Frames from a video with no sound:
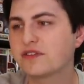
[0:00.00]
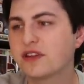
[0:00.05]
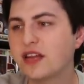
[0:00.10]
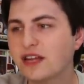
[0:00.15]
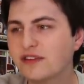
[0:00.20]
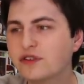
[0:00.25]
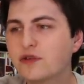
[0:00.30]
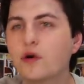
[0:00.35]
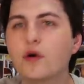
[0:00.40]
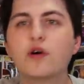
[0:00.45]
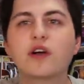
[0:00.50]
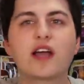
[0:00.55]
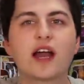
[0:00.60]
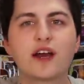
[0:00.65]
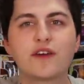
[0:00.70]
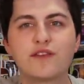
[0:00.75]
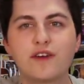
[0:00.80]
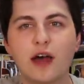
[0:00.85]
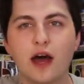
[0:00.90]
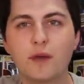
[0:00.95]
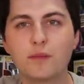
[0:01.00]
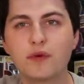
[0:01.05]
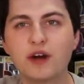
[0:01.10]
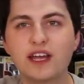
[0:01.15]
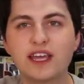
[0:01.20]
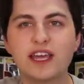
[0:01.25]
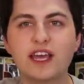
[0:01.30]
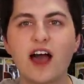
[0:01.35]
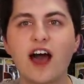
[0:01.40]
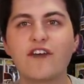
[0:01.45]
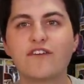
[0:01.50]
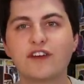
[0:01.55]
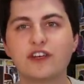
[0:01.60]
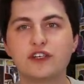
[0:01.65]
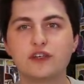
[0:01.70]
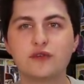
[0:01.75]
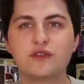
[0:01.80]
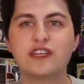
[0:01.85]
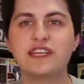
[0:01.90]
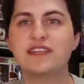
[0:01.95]
So that's cool, kind of breaking off
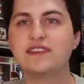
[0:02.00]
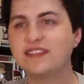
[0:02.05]
into the